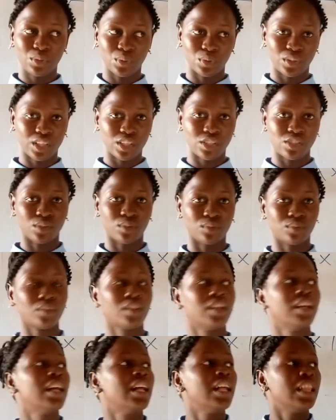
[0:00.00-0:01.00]
notation.
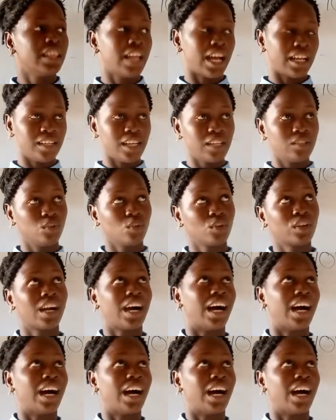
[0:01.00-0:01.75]
Now let's look